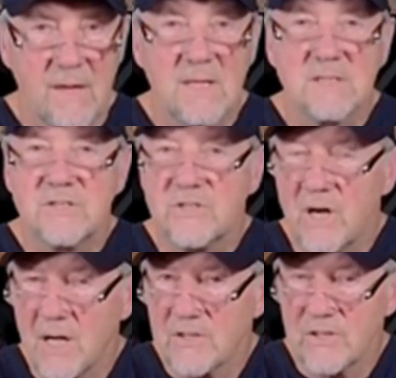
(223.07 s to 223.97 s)
As
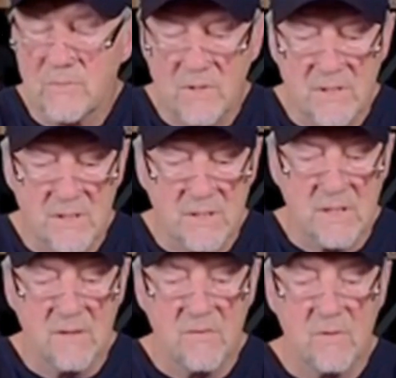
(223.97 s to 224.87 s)
Joshua
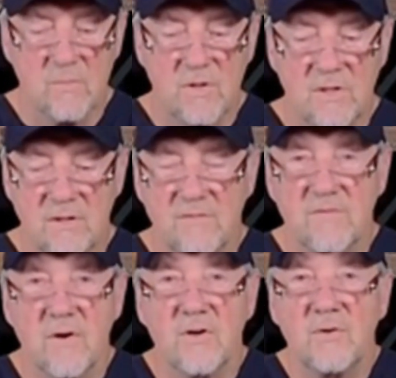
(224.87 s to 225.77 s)
discovered when
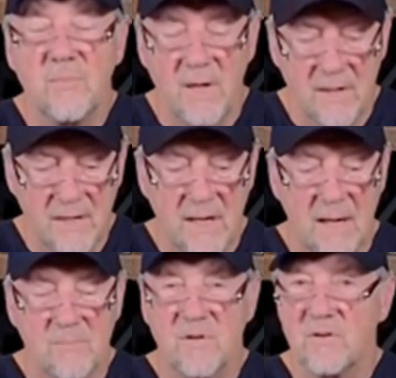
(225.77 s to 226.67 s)
confronted by the
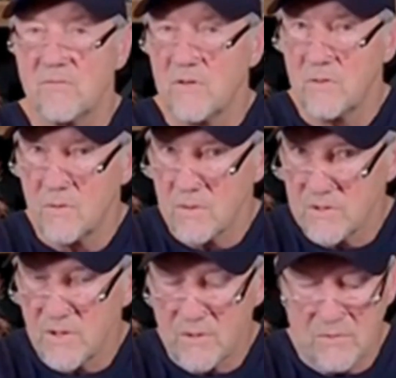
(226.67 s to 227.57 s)
captain of the
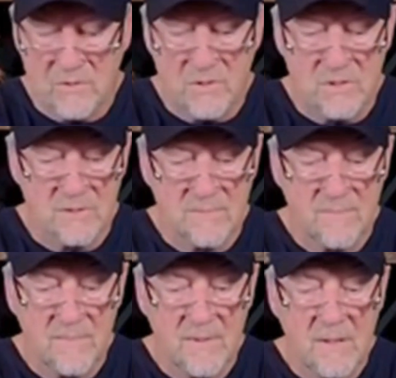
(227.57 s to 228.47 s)
Lord's host,
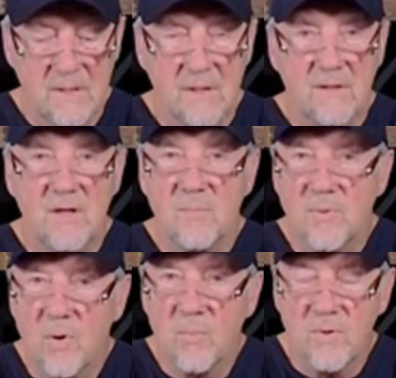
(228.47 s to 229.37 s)
the
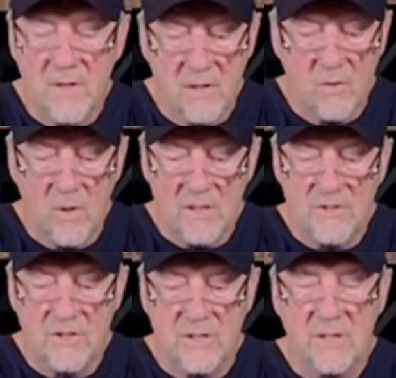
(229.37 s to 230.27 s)
appropriate
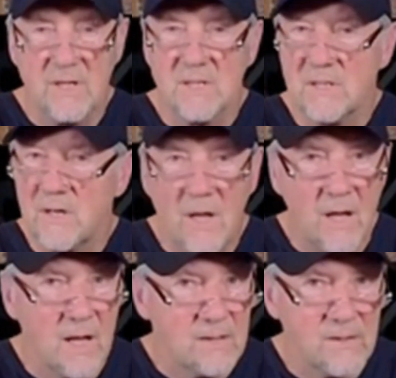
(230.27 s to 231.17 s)
question is
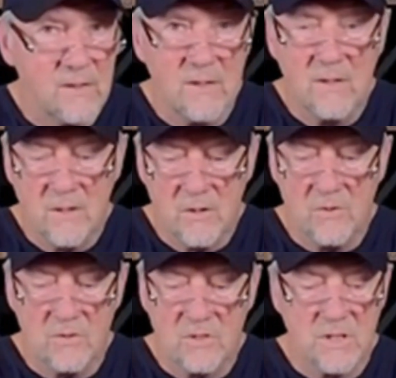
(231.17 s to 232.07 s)
not
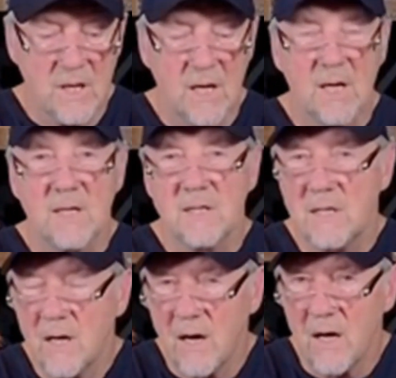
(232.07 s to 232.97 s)
whose side
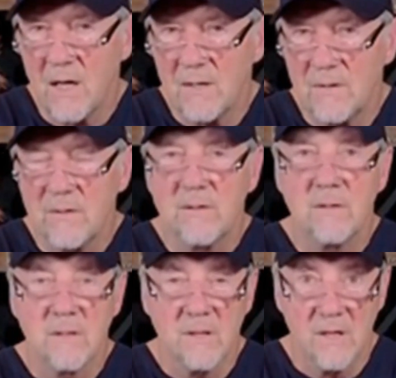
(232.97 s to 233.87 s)
God,
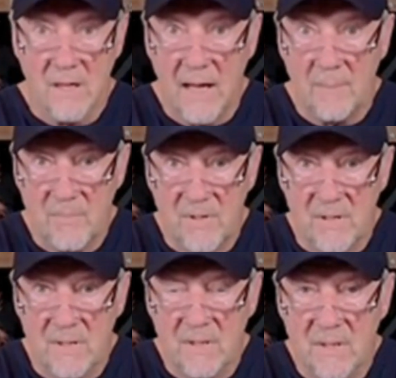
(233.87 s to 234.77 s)
the
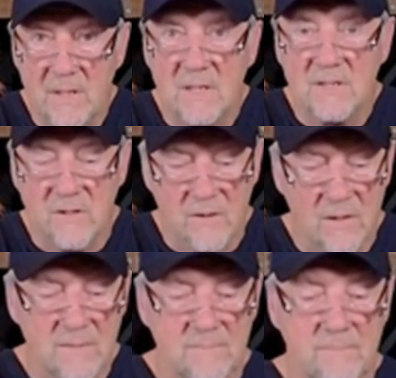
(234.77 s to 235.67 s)
captain, is
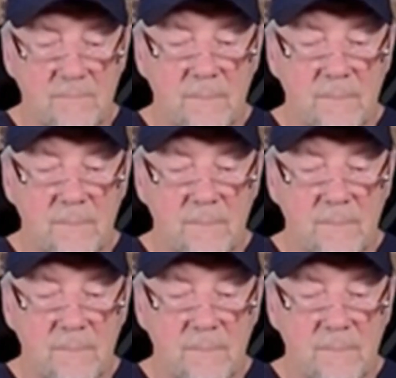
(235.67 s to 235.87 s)
on.